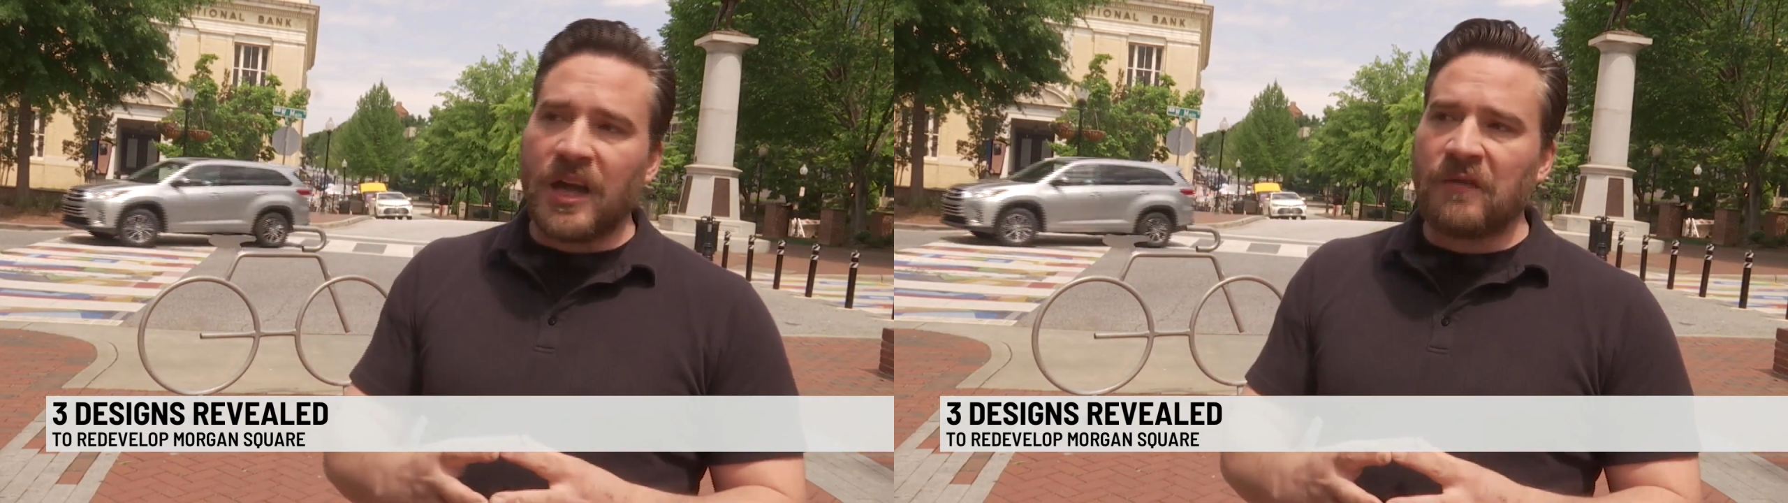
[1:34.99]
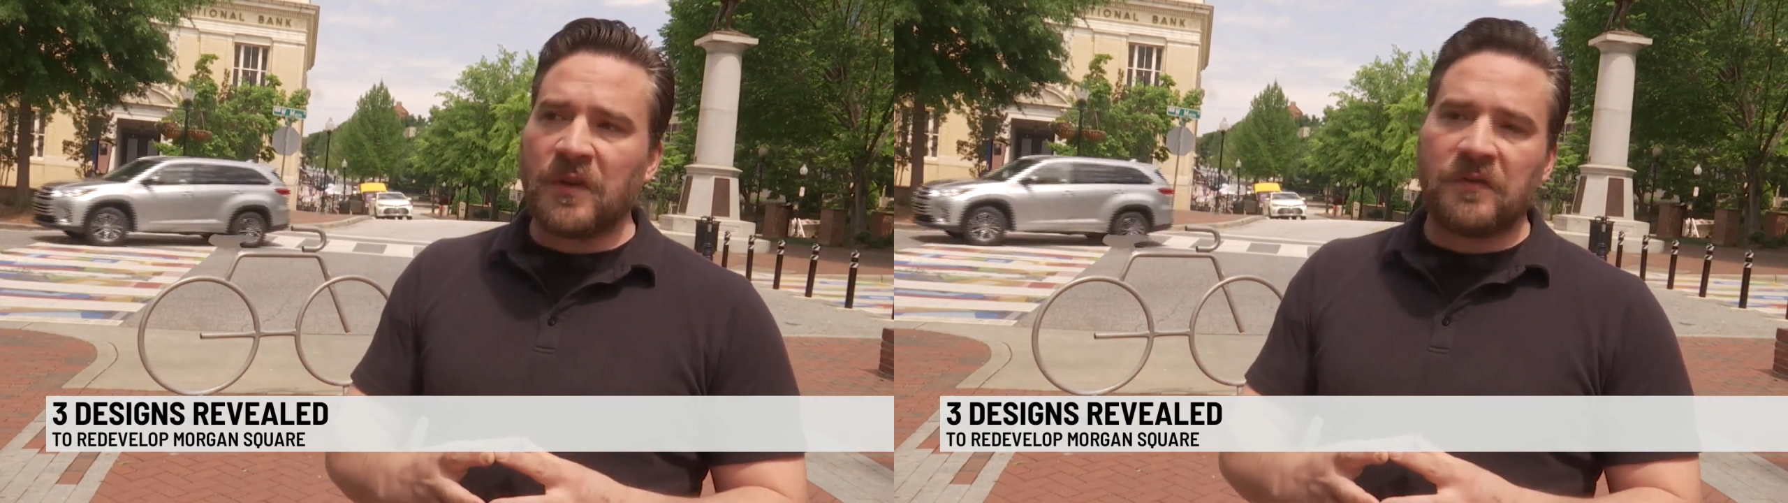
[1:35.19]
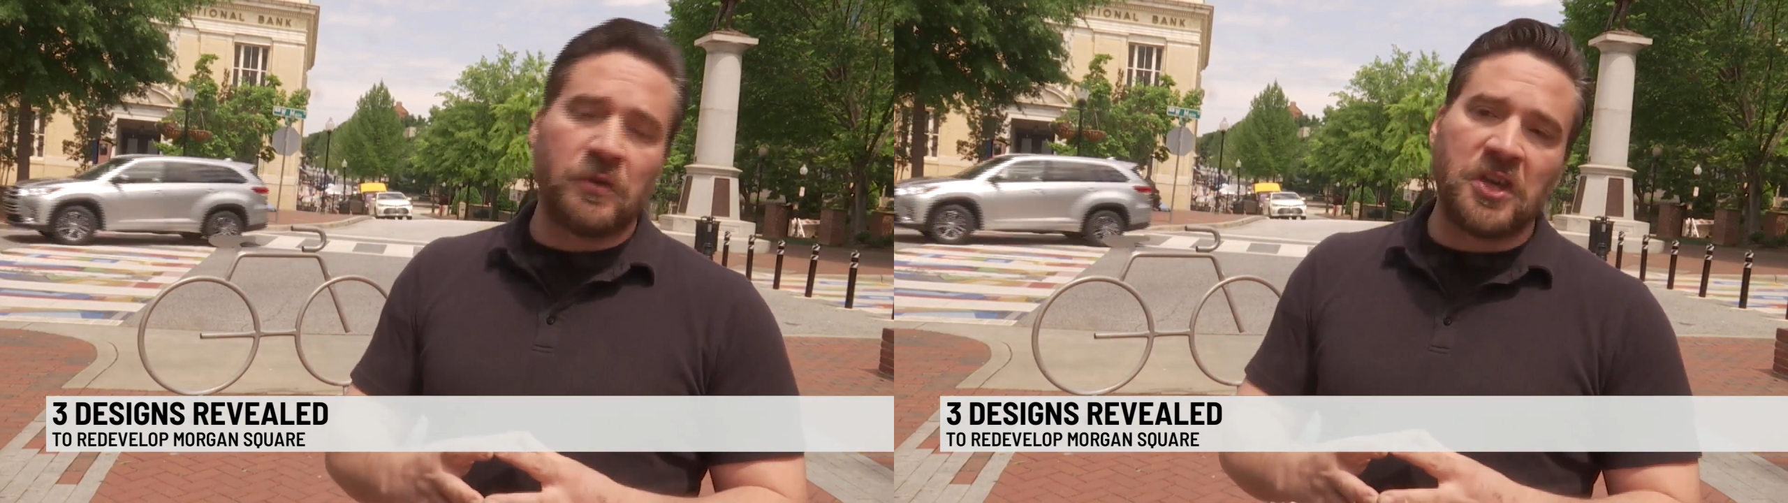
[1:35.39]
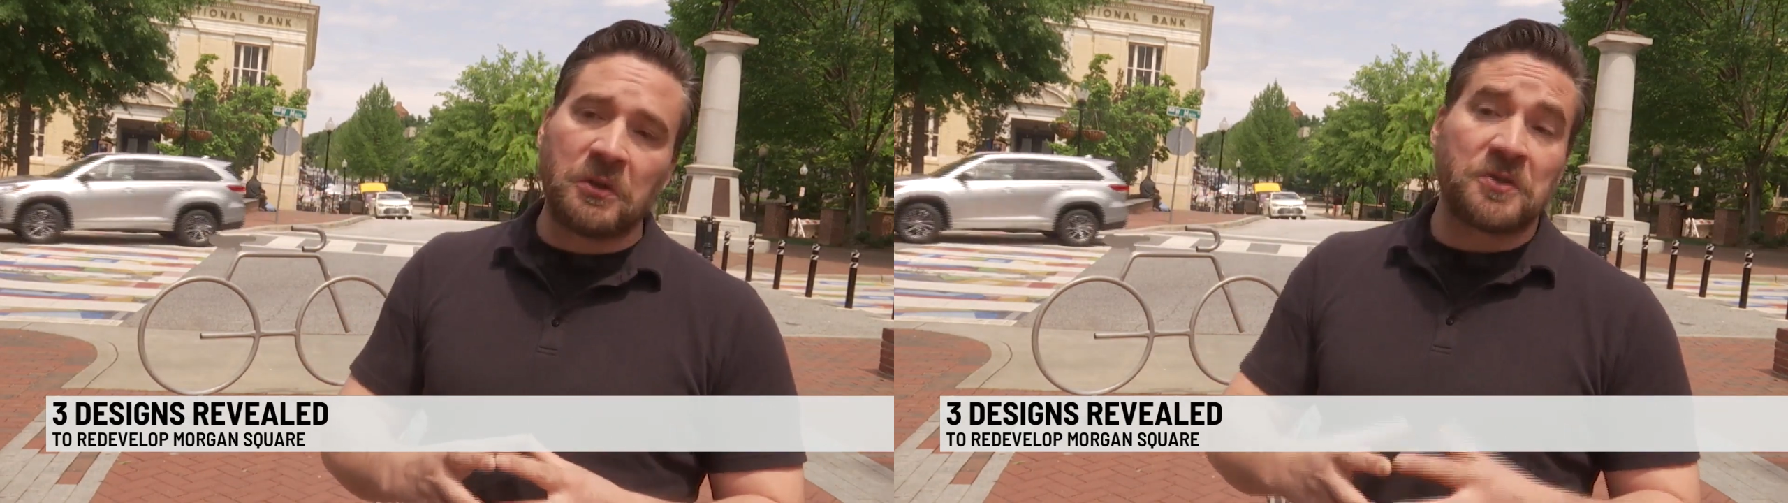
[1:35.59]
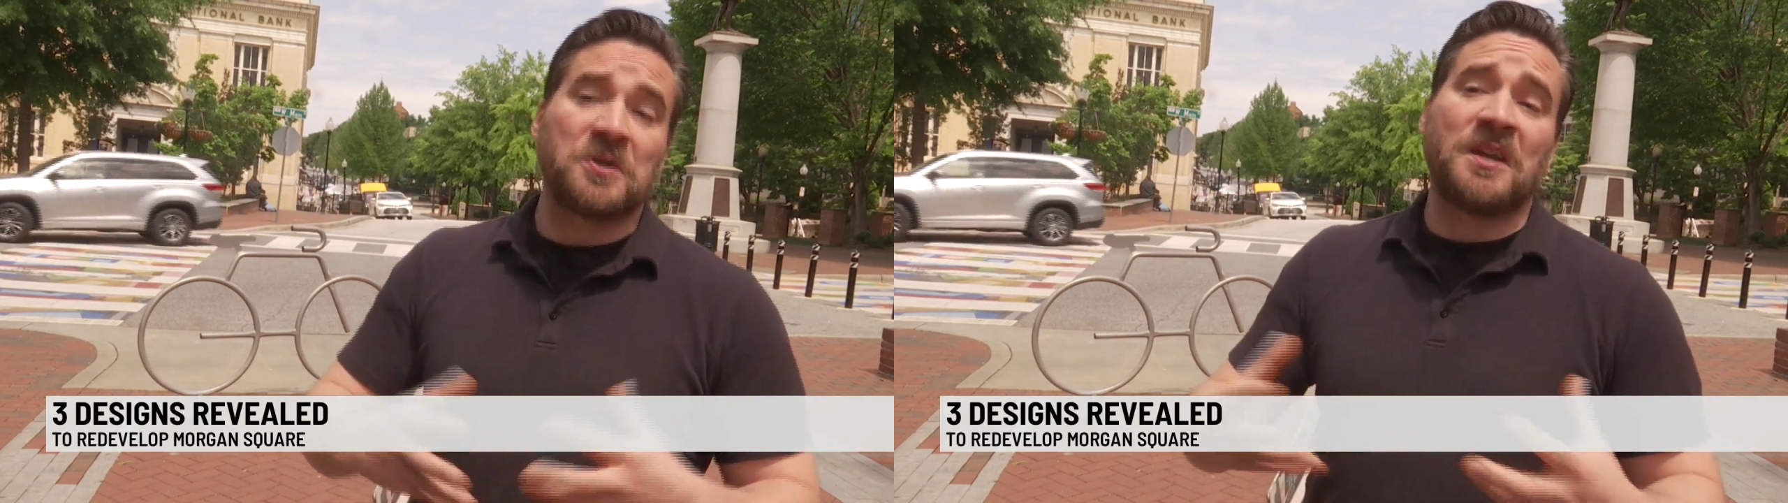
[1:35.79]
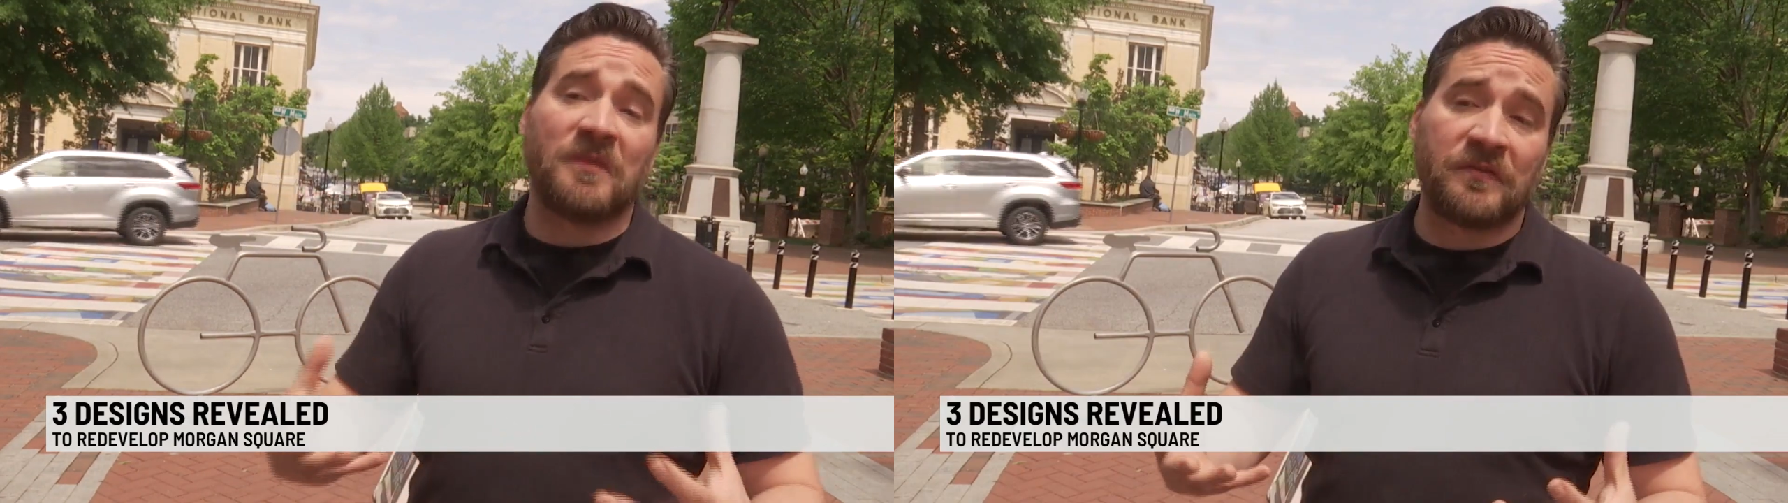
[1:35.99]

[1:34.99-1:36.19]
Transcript: every few years to keep it